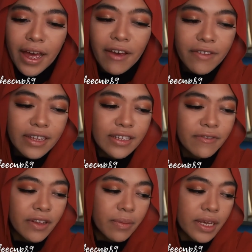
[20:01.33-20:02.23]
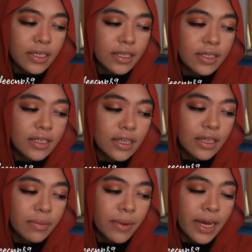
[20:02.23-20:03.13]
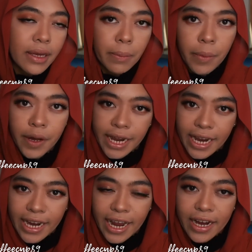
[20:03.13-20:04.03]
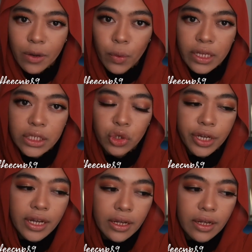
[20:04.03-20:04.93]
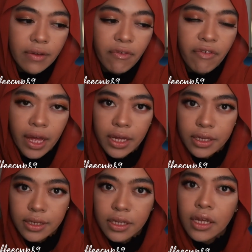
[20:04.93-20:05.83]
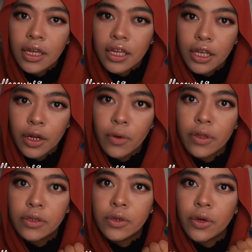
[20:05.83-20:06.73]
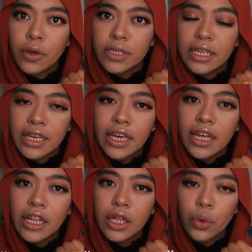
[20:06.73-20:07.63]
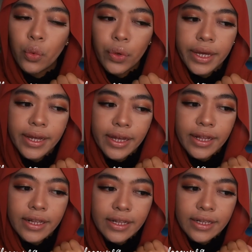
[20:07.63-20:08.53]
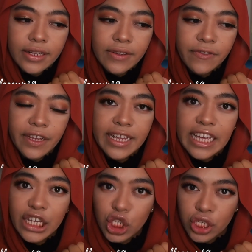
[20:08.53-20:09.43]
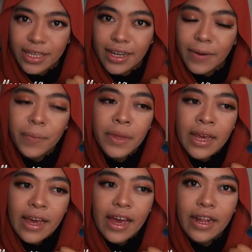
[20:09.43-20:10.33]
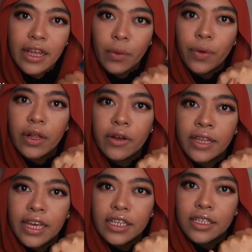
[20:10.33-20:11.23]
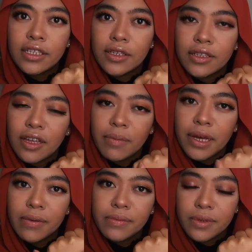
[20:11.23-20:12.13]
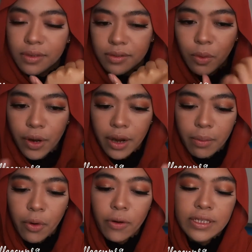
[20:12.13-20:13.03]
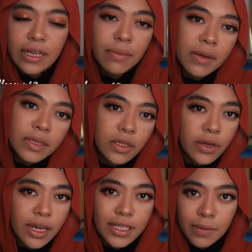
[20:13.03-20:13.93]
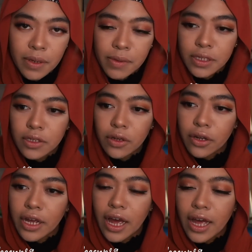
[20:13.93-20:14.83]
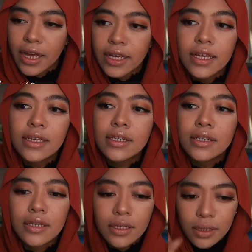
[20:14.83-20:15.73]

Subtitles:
have these inflammations in my body that will trigger fungus, you know, so your skin will feel itchy and it will contagious. It becomes more and more. Sometimes it's okay, sometimes it's not. I